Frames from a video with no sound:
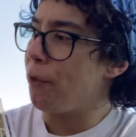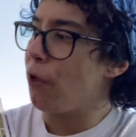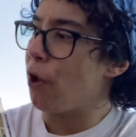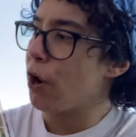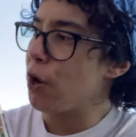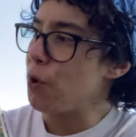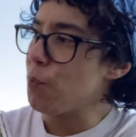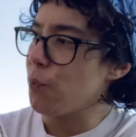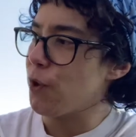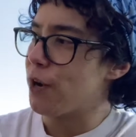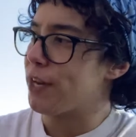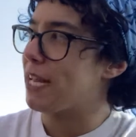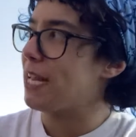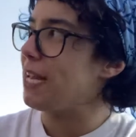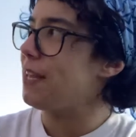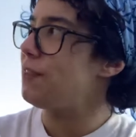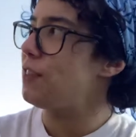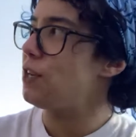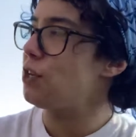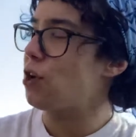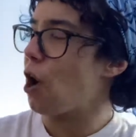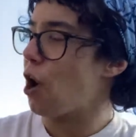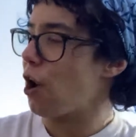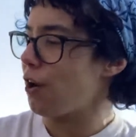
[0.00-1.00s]
are working in
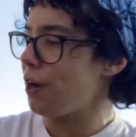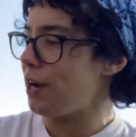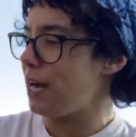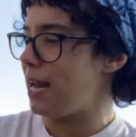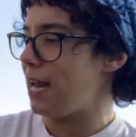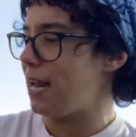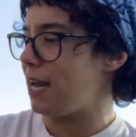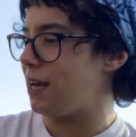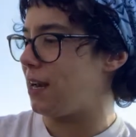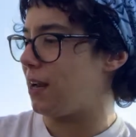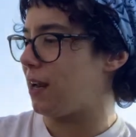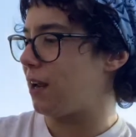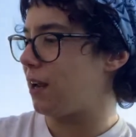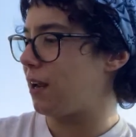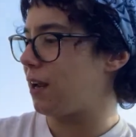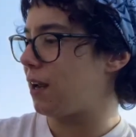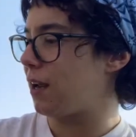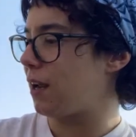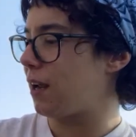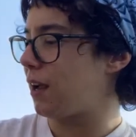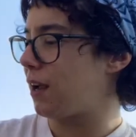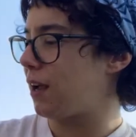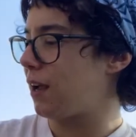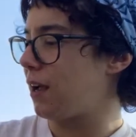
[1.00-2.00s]
the garden.
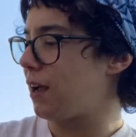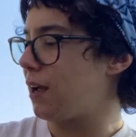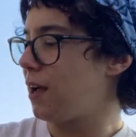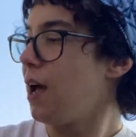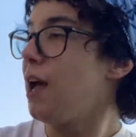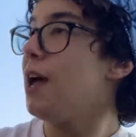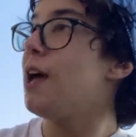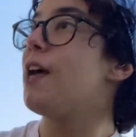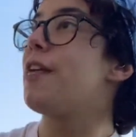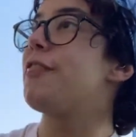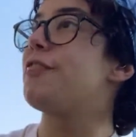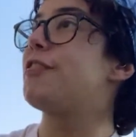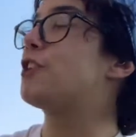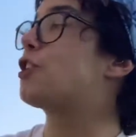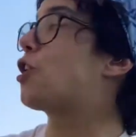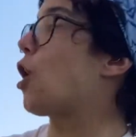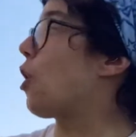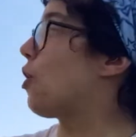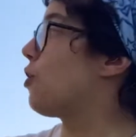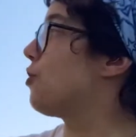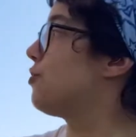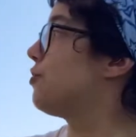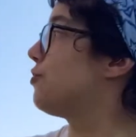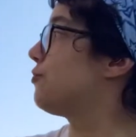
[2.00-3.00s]
The
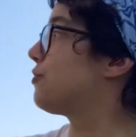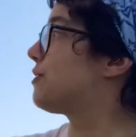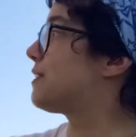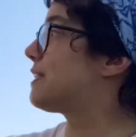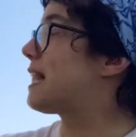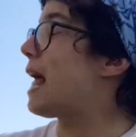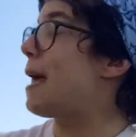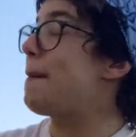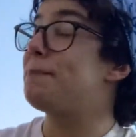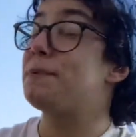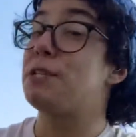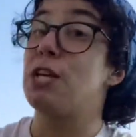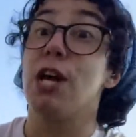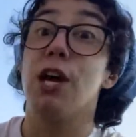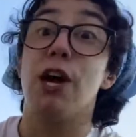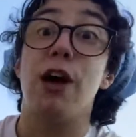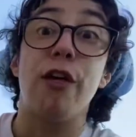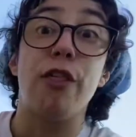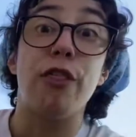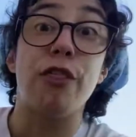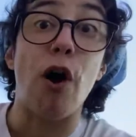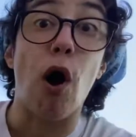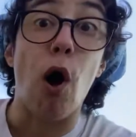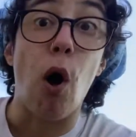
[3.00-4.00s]
gardener slept
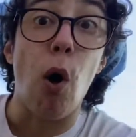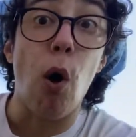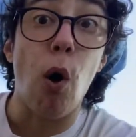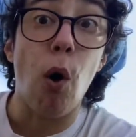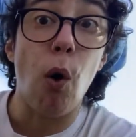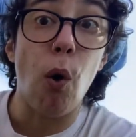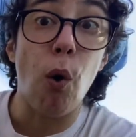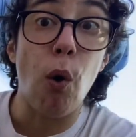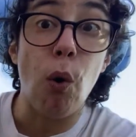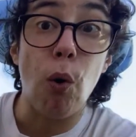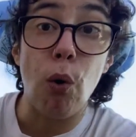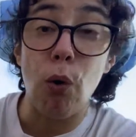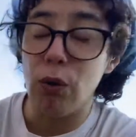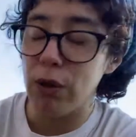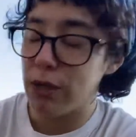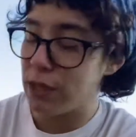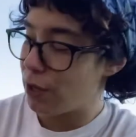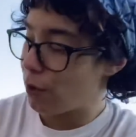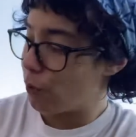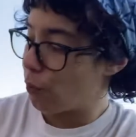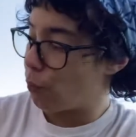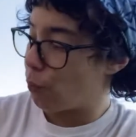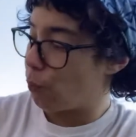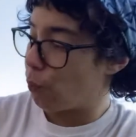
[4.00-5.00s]
the whole
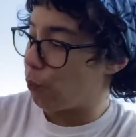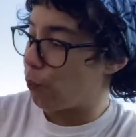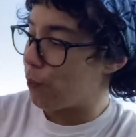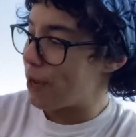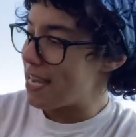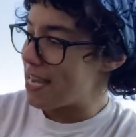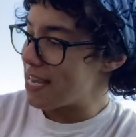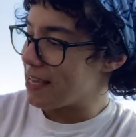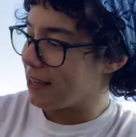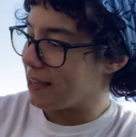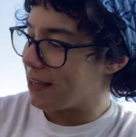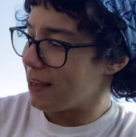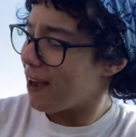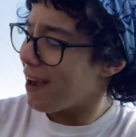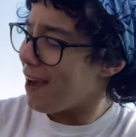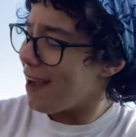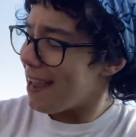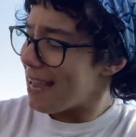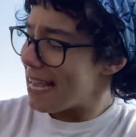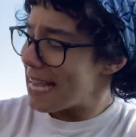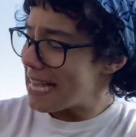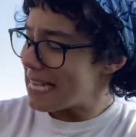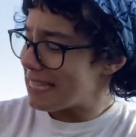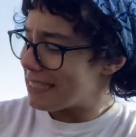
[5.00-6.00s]
week.
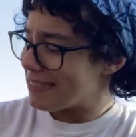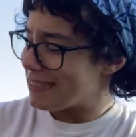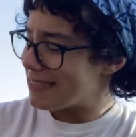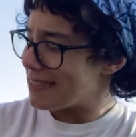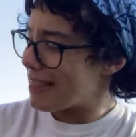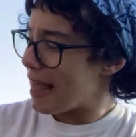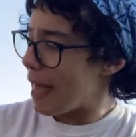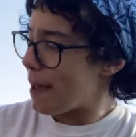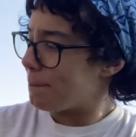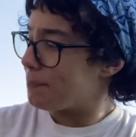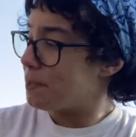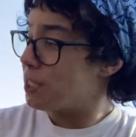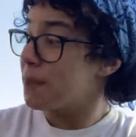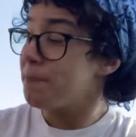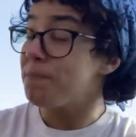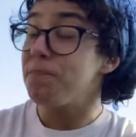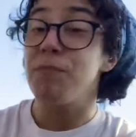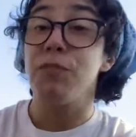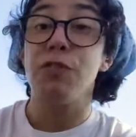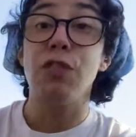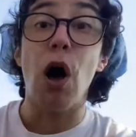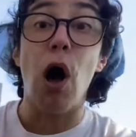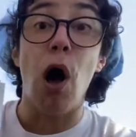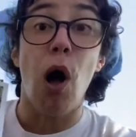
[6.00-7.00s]
He slept
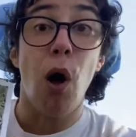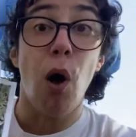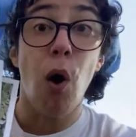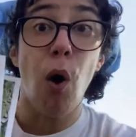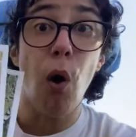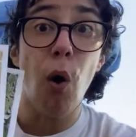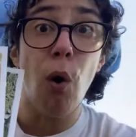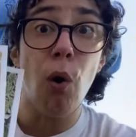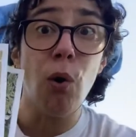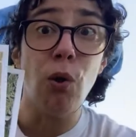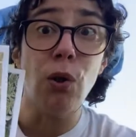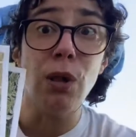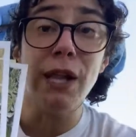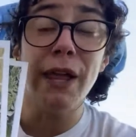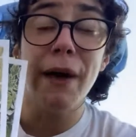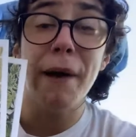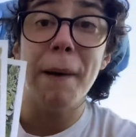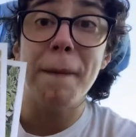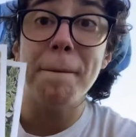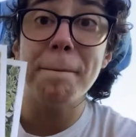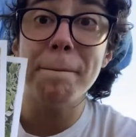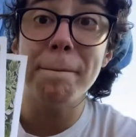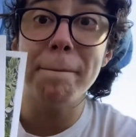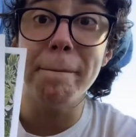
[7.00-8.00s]
the whole
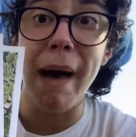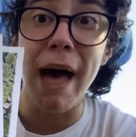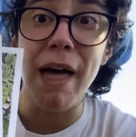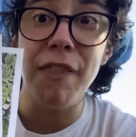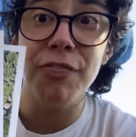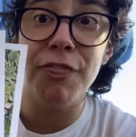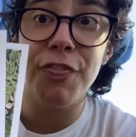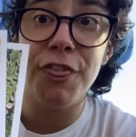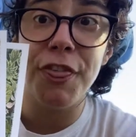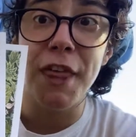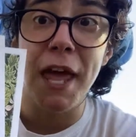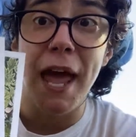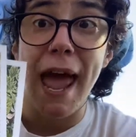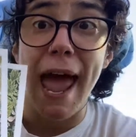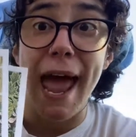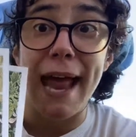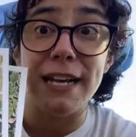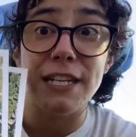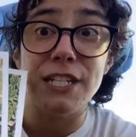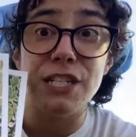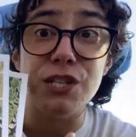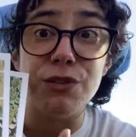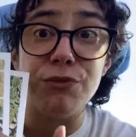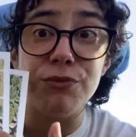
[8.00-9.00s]
month.
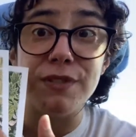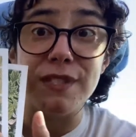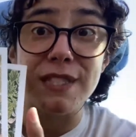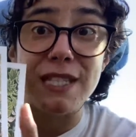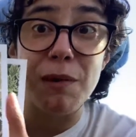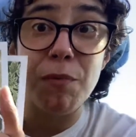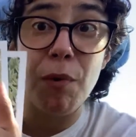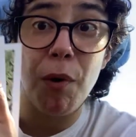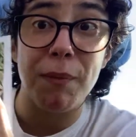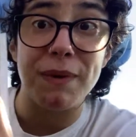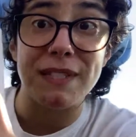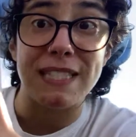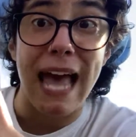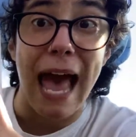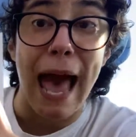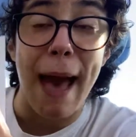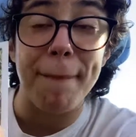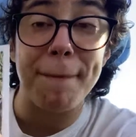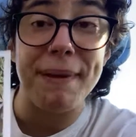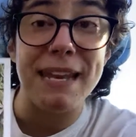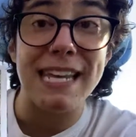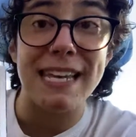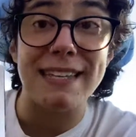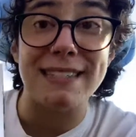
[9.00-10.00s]
And do you see what was
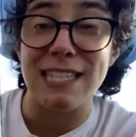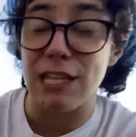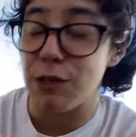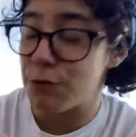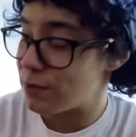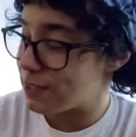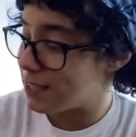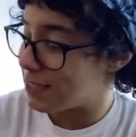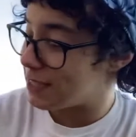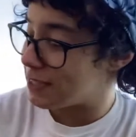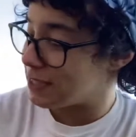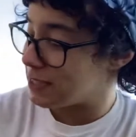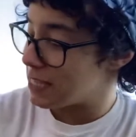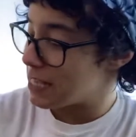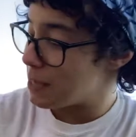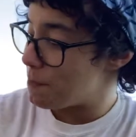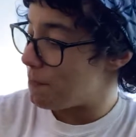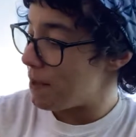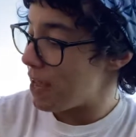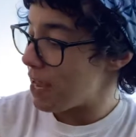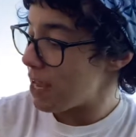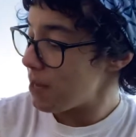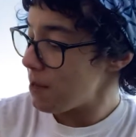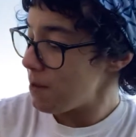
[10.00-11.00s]
happening as he was sleeping?